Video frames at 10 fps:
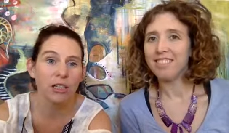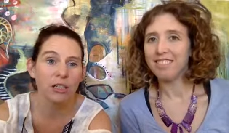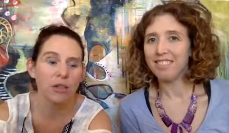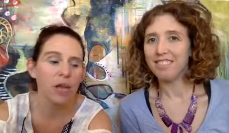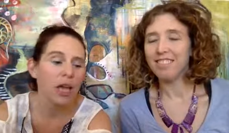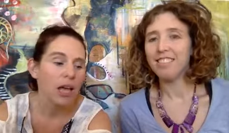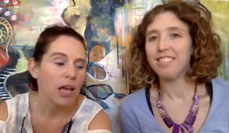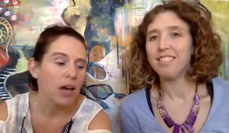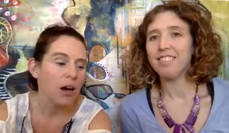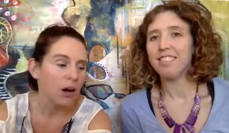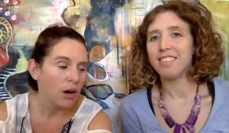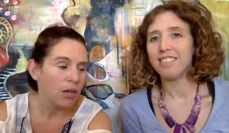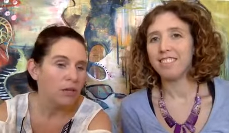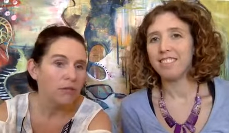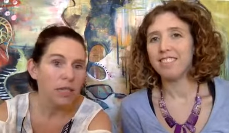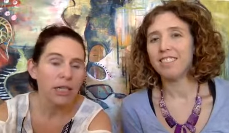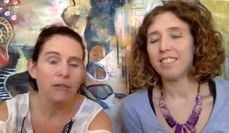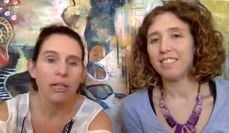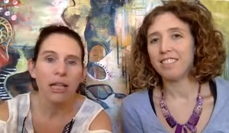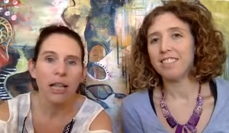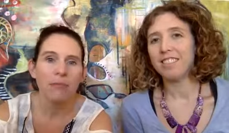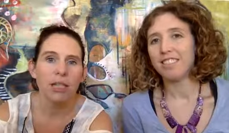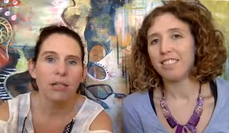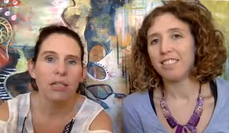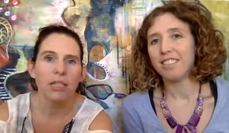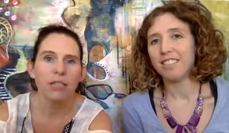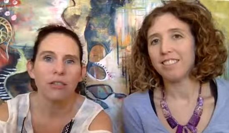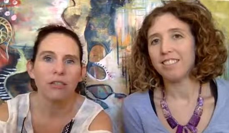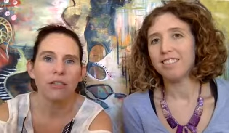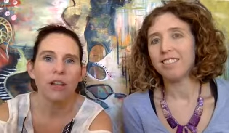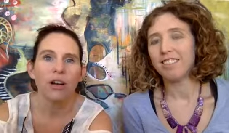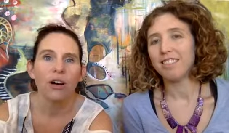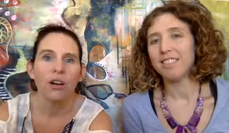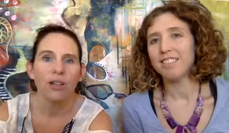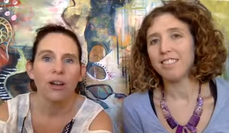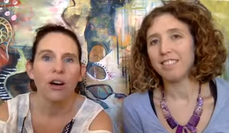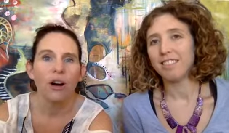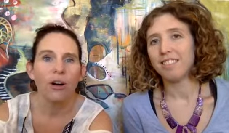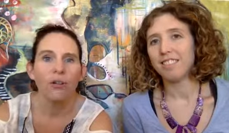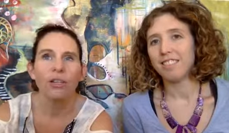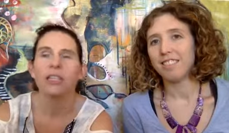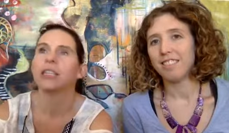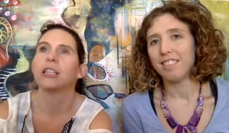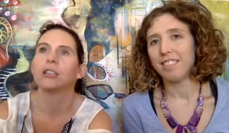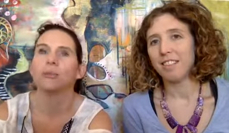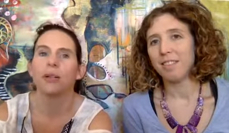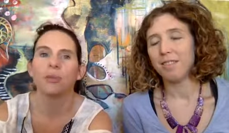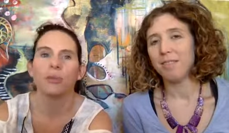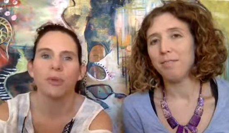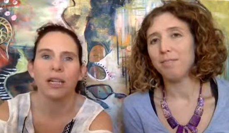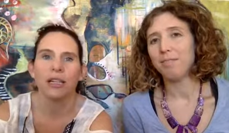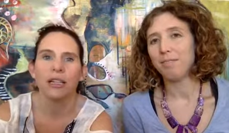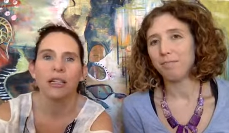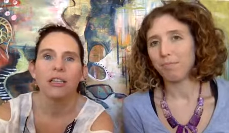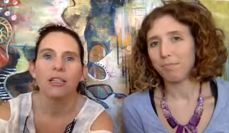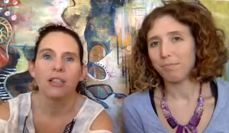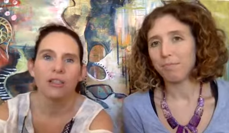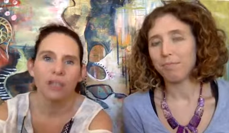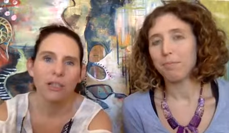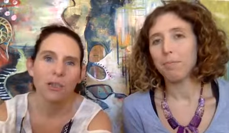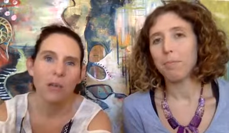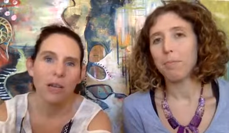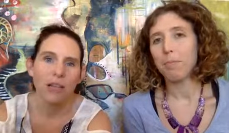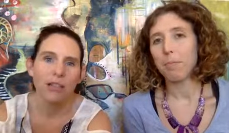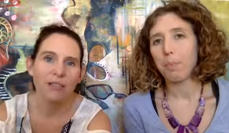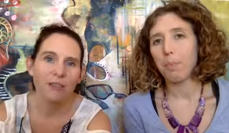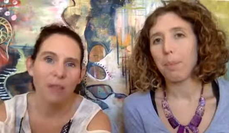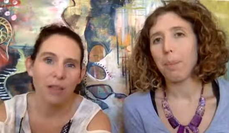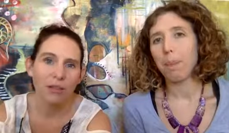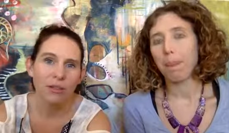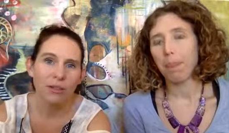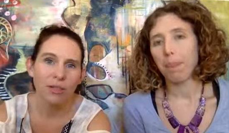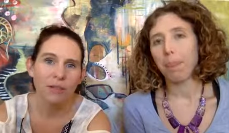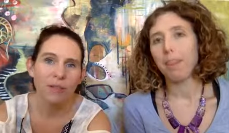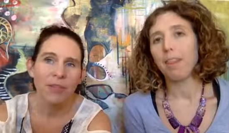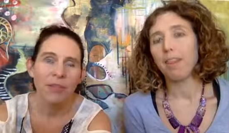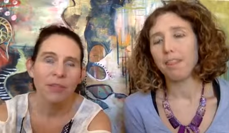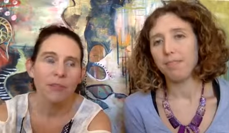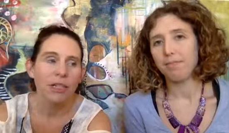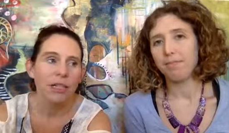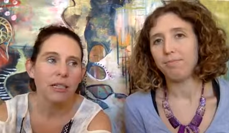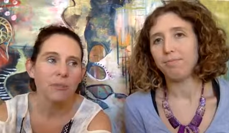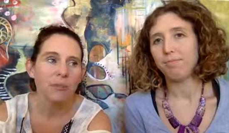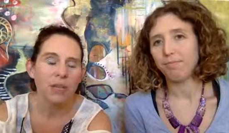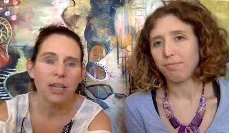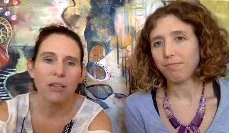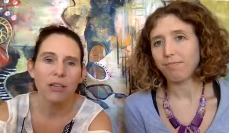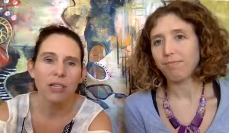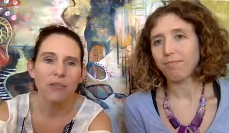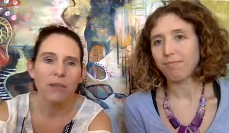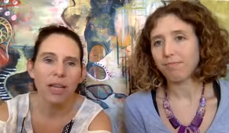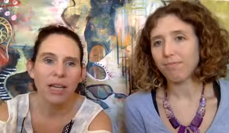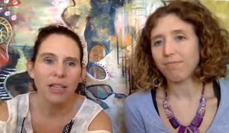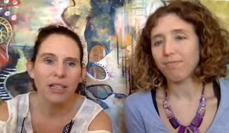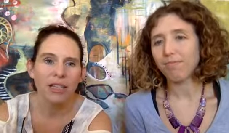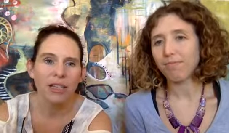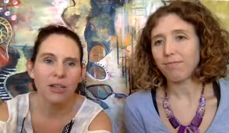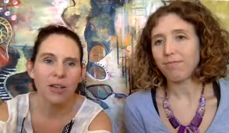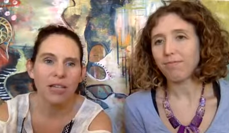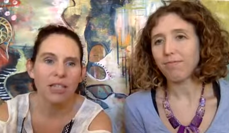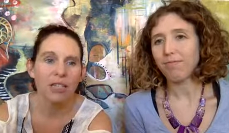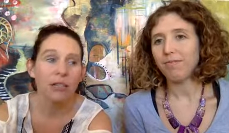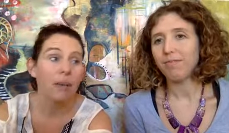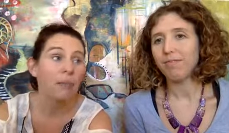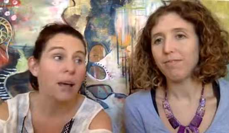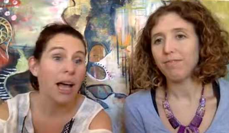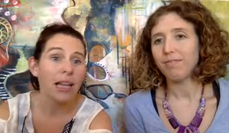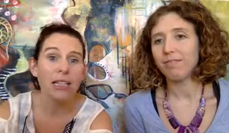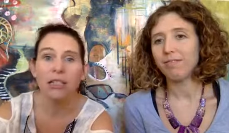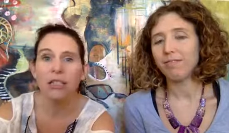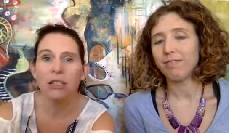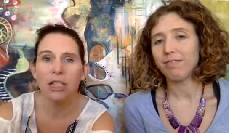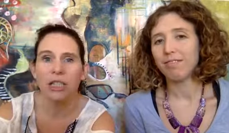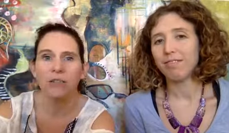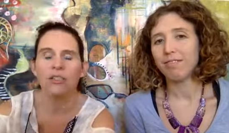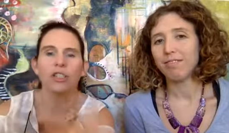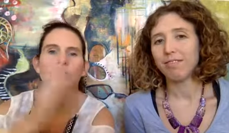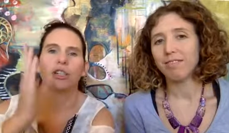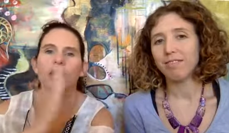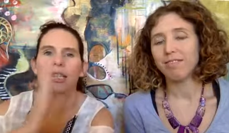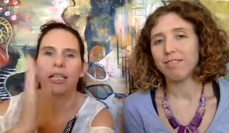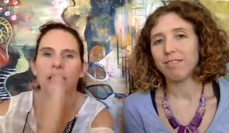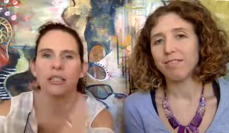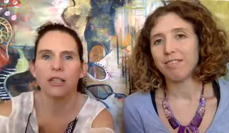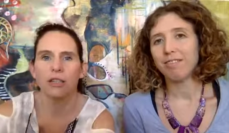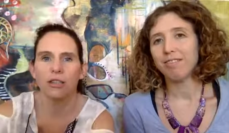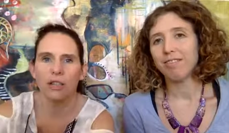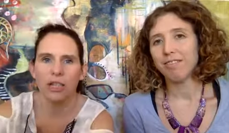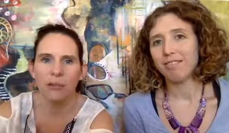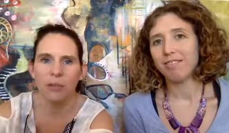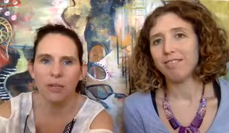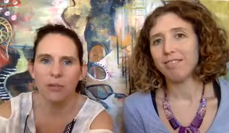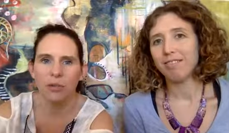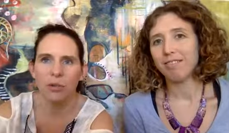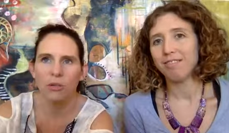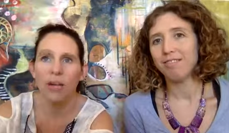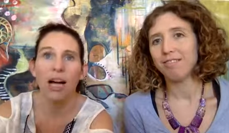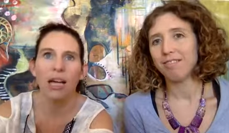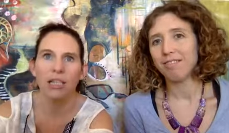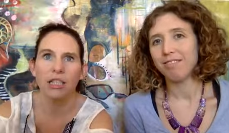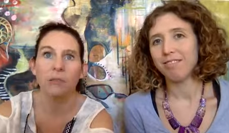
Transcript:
Speaker 1: do on really reclaiming yourself, on the wholeness that you want to bring to your experience of motherhood, and really bringing yourself back into the equation and balancing yourself internally so you're in a bit more partnership